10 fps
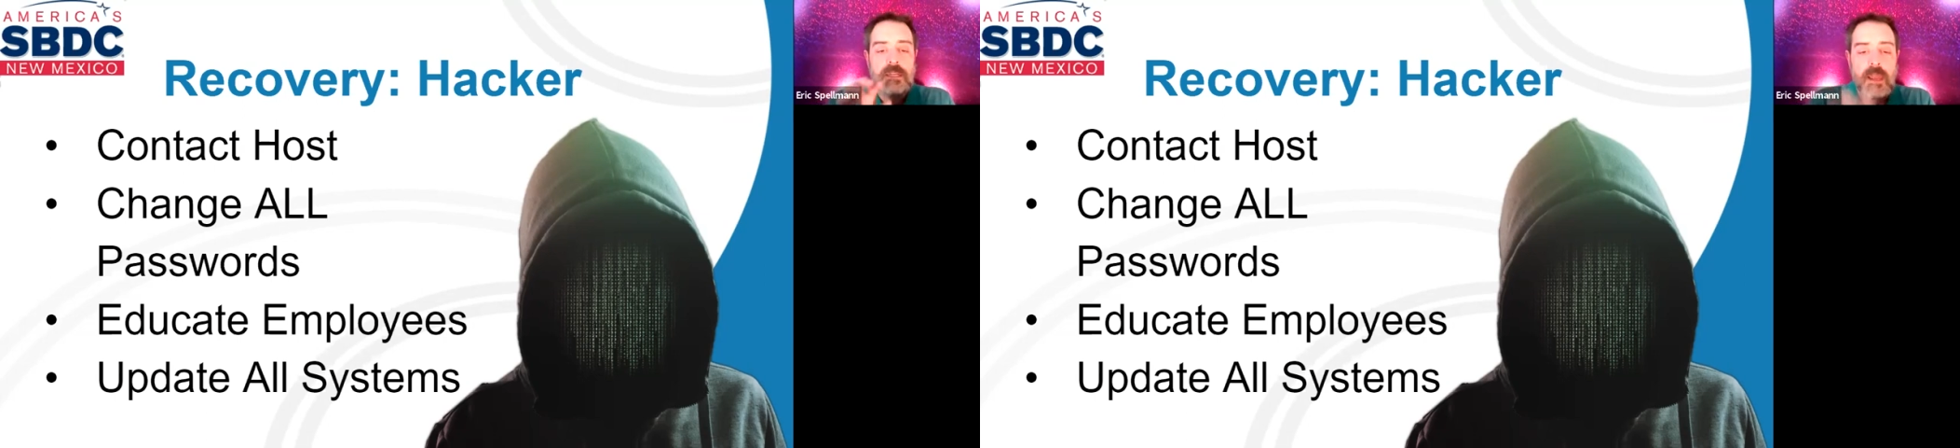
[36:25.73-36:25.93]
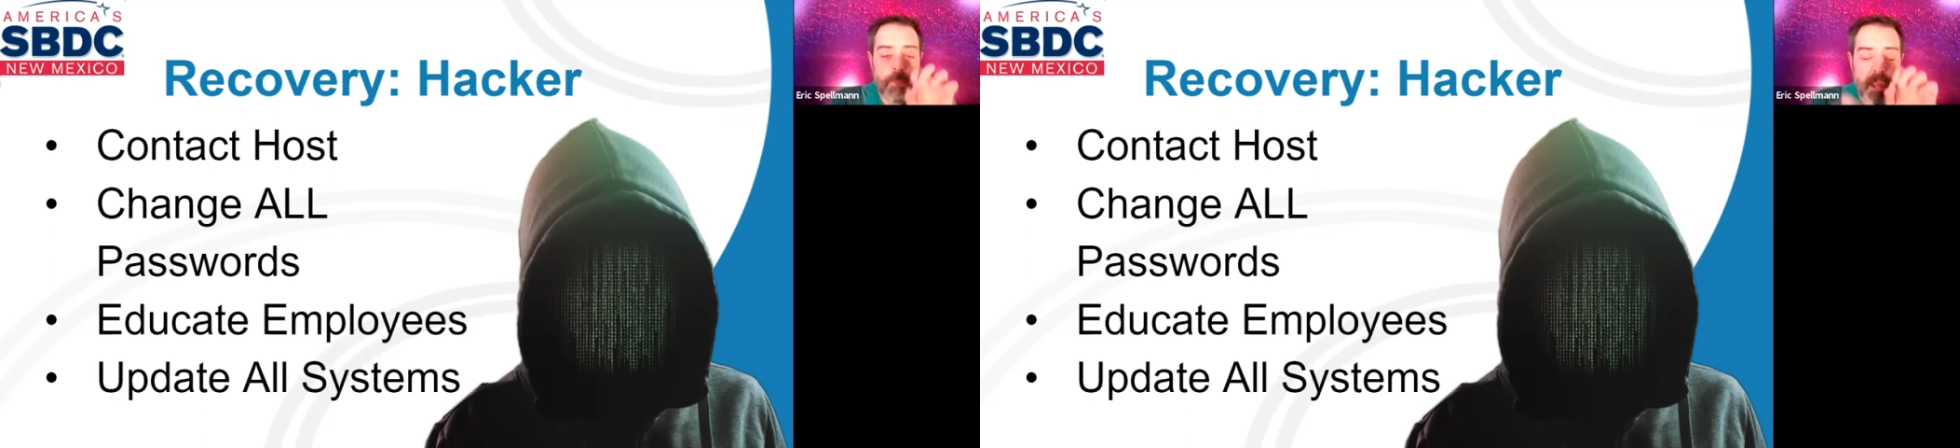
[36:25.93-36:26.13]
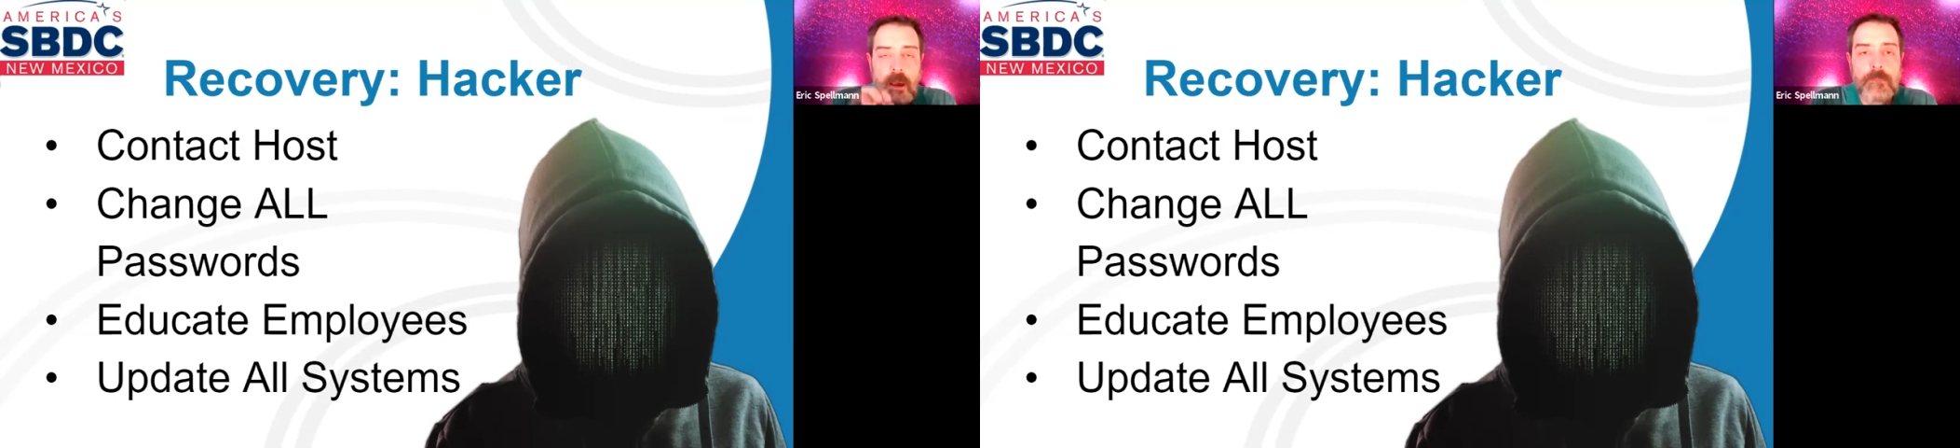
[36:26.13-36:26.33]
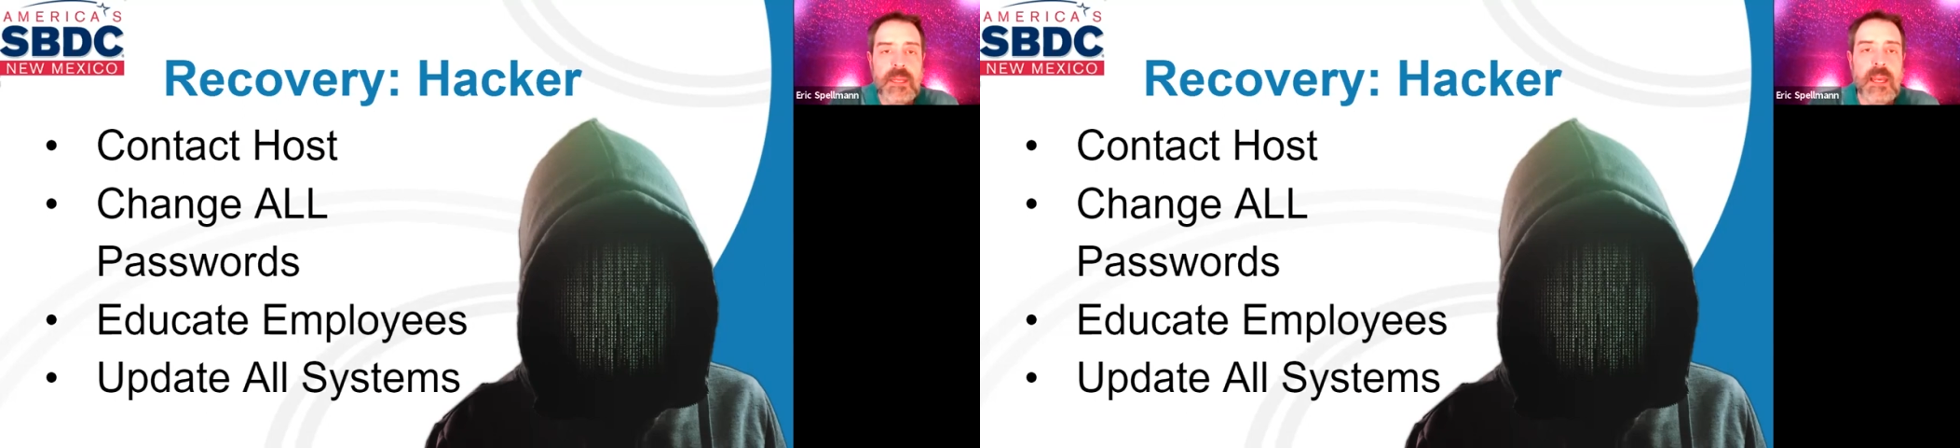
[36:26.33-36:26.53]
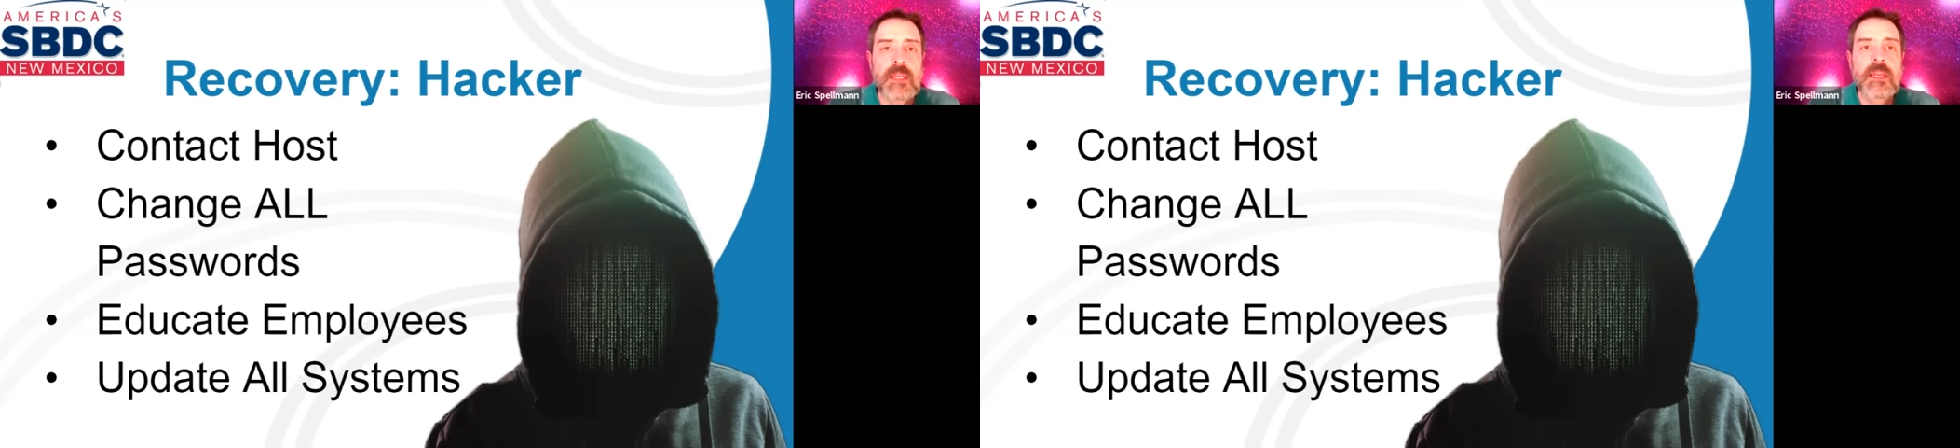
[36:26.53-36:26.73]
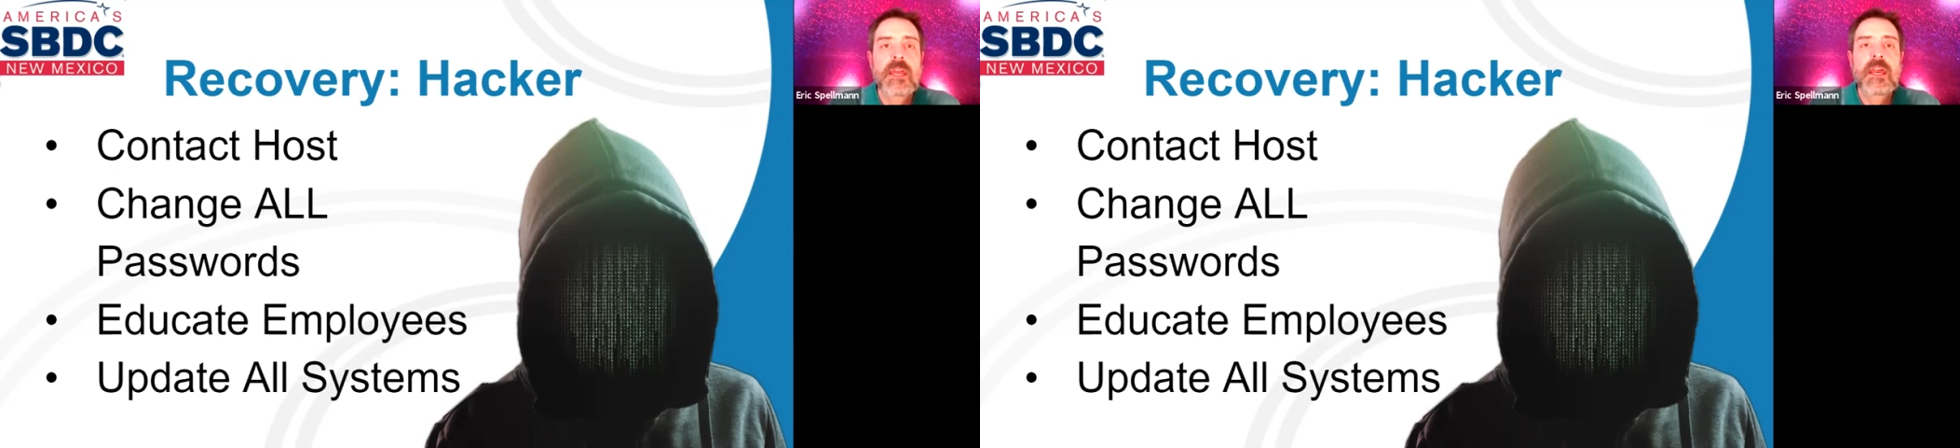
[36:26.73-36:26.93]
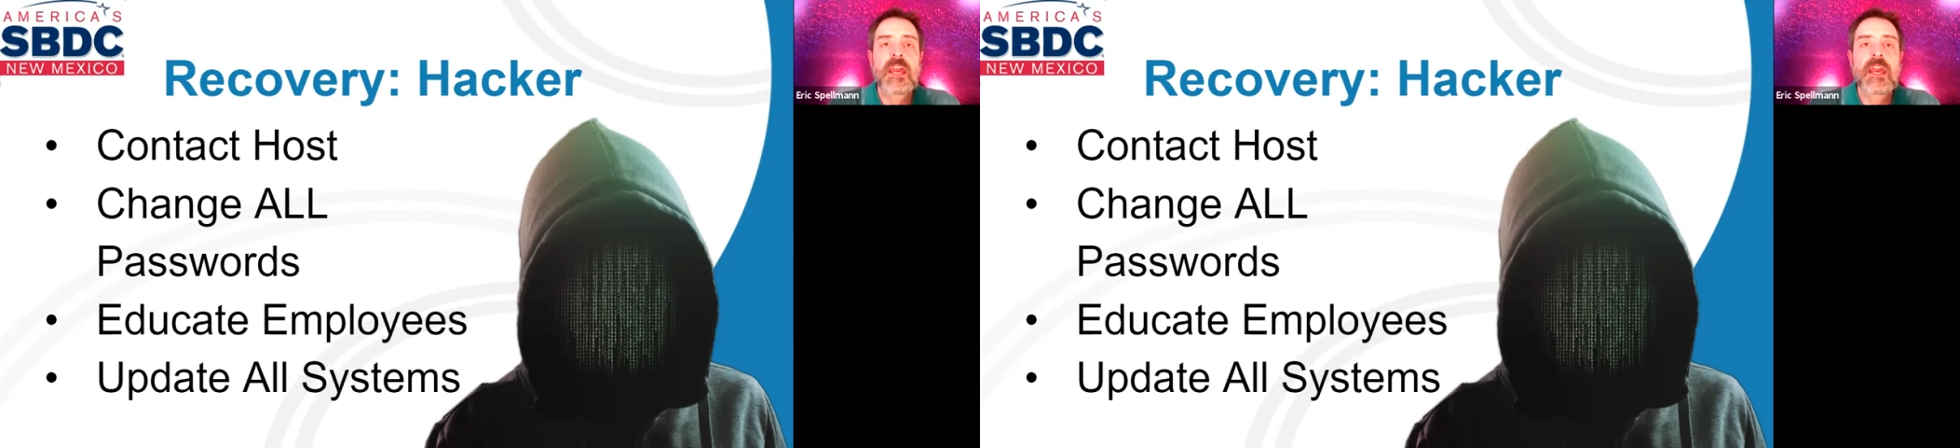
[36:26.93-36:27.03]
type update,